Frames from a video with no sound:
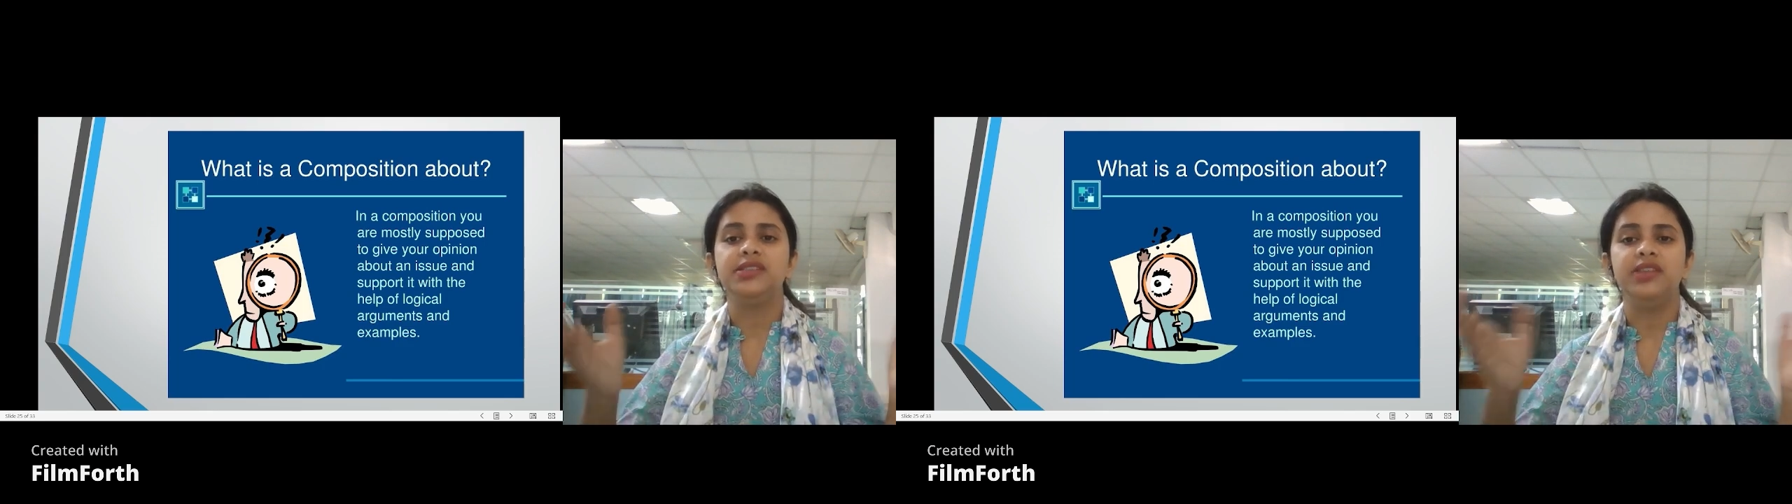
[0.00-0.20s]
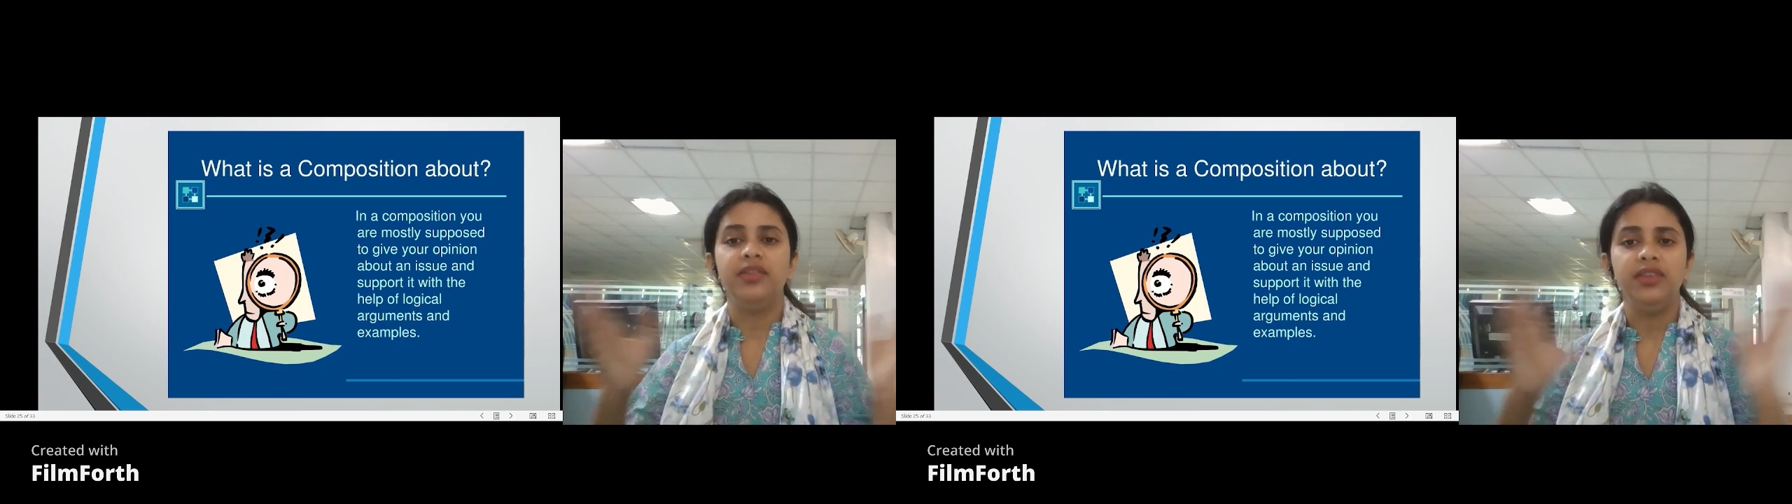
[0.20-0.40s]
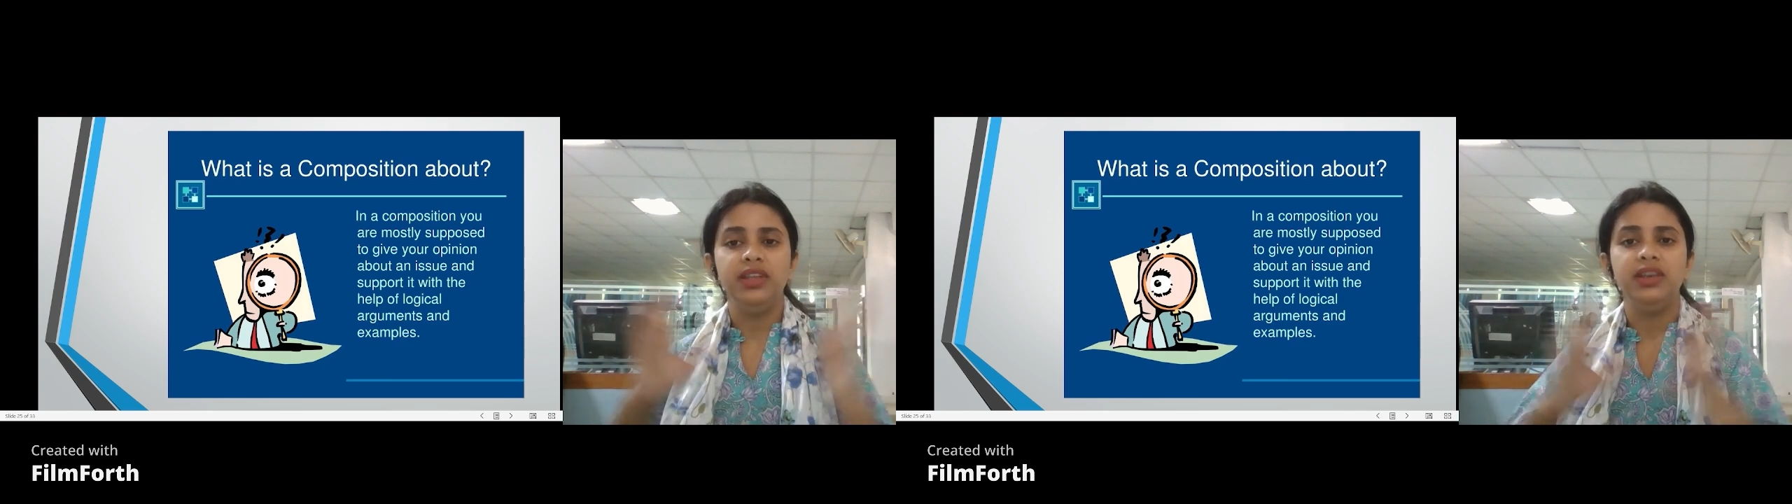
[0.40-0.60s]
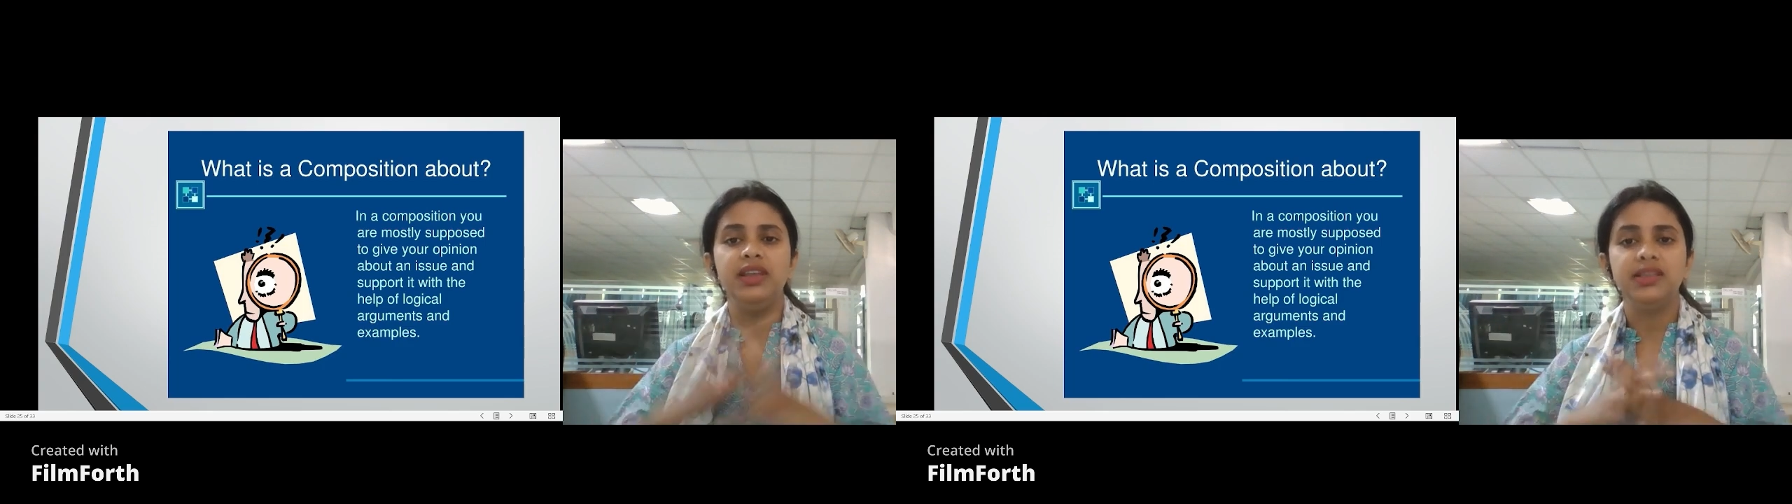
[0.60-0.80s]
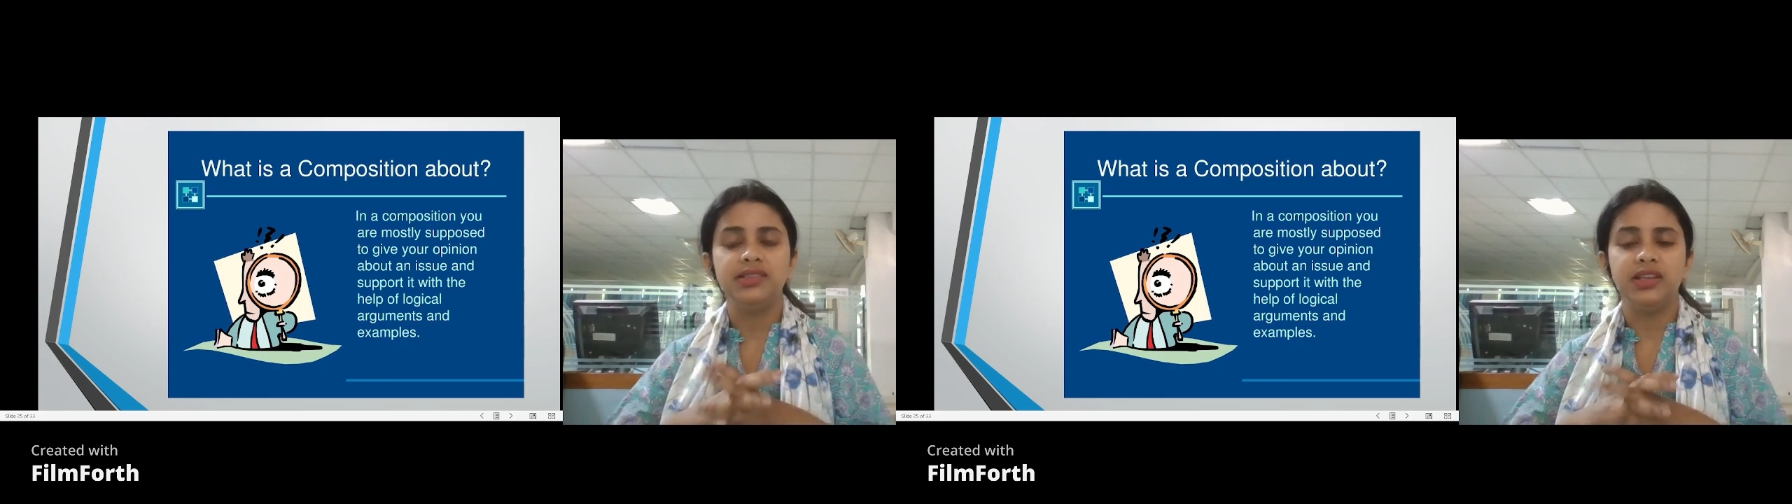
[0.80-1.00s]

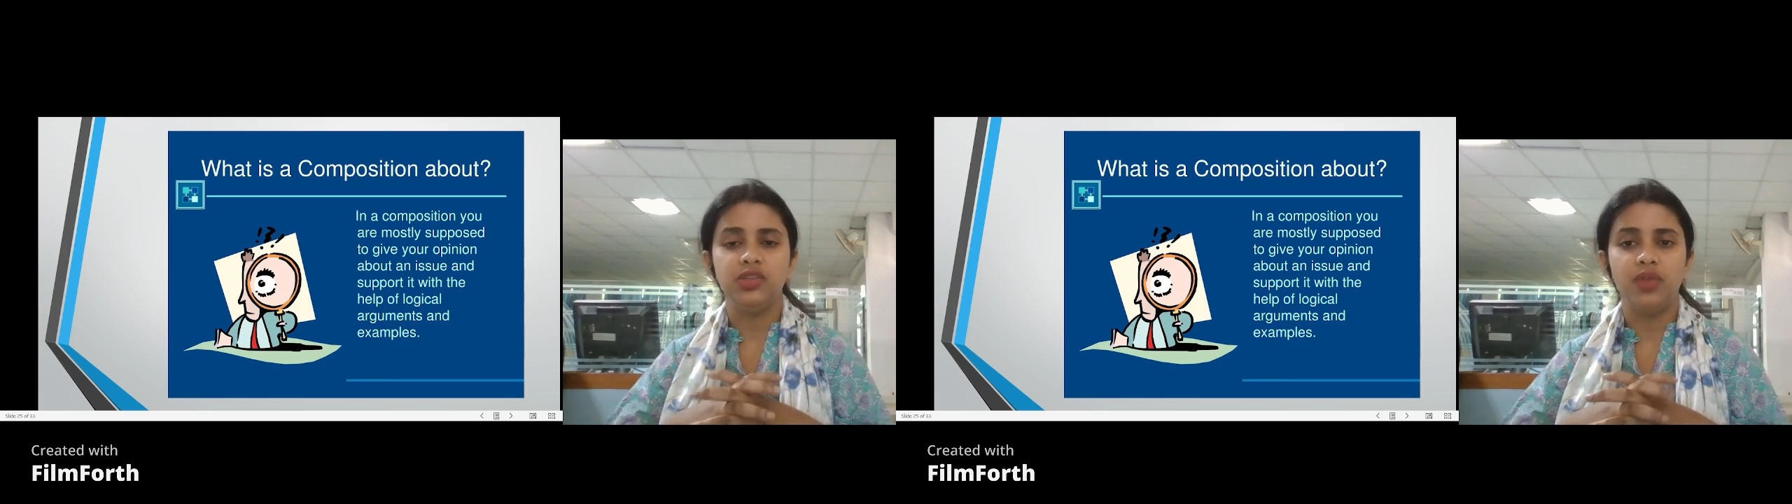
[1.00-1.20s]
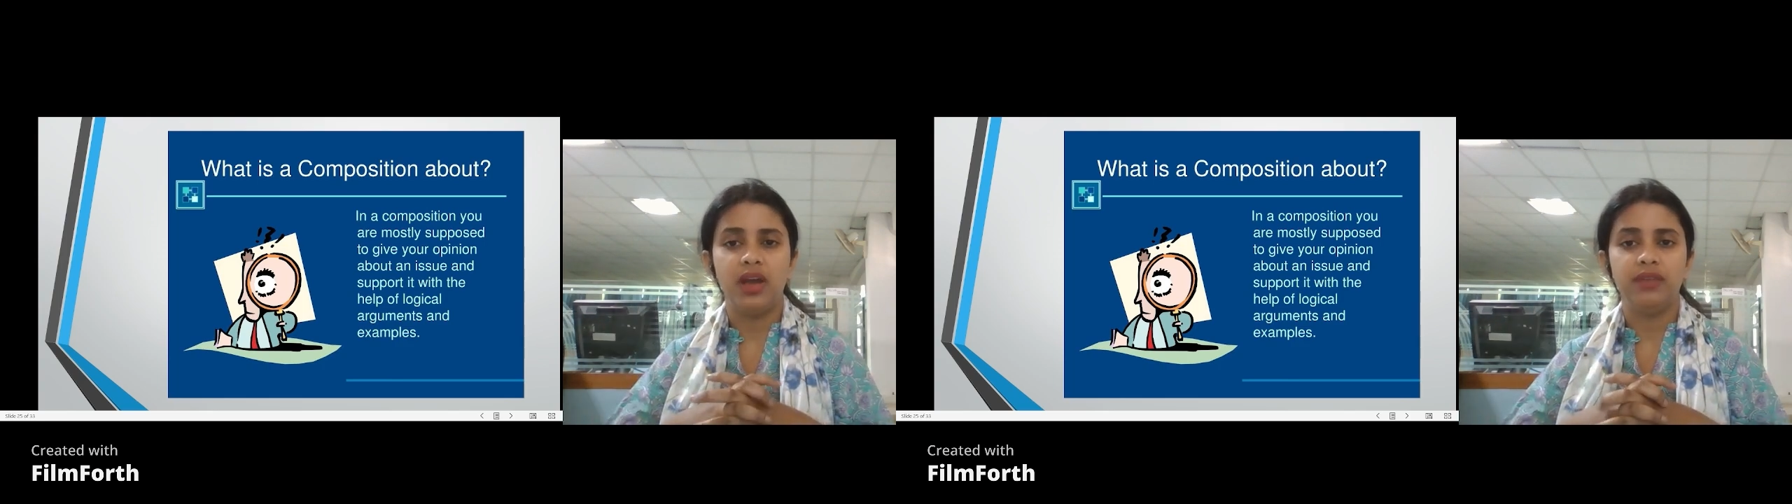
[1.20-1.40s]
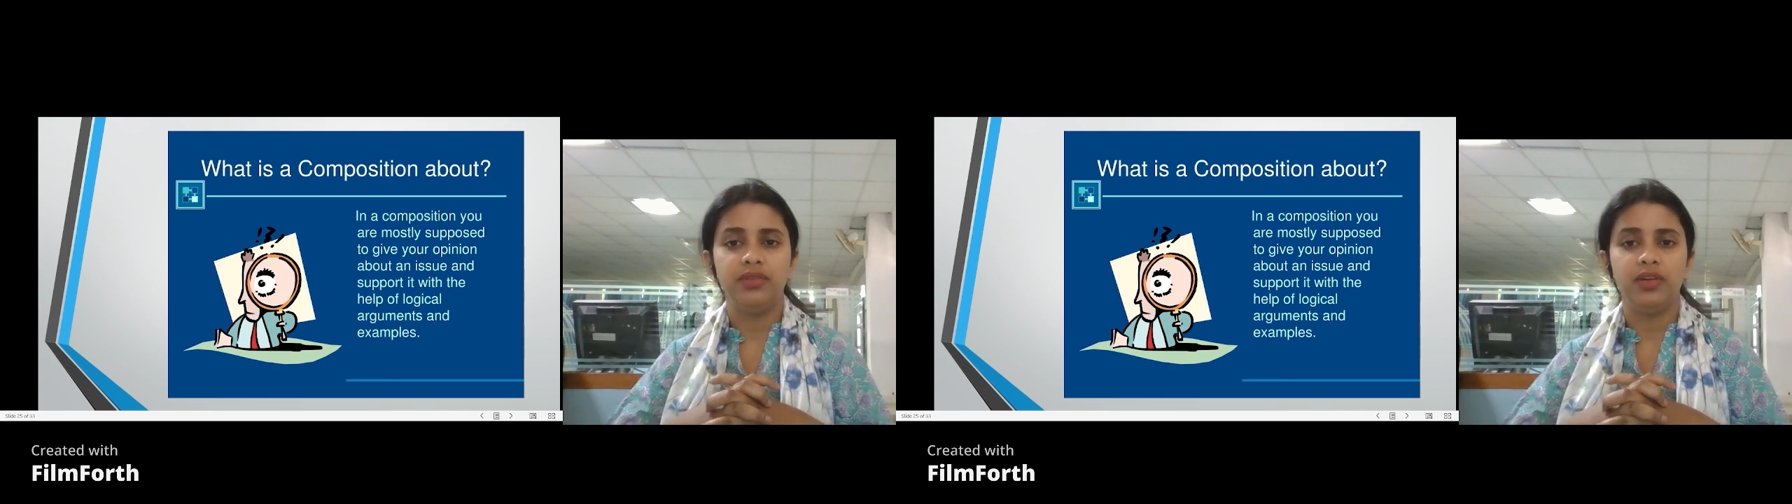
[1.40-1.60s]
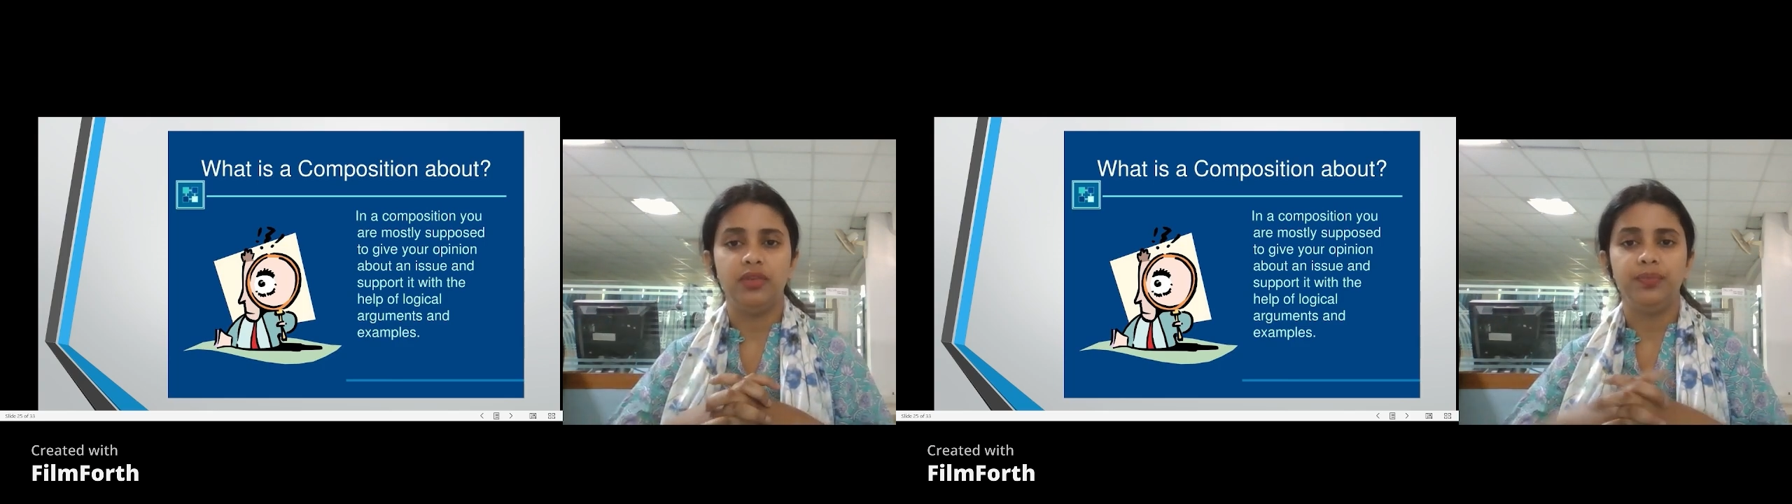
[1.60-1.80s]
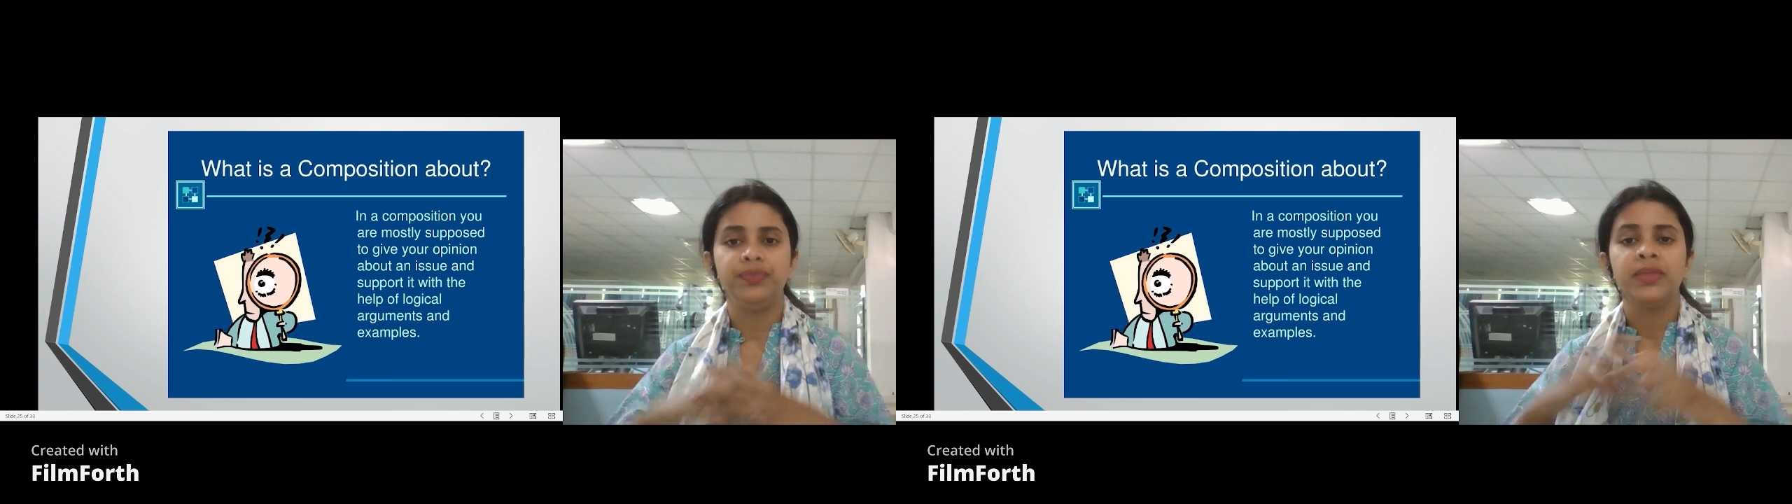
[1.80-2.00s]
sereneness that you have around.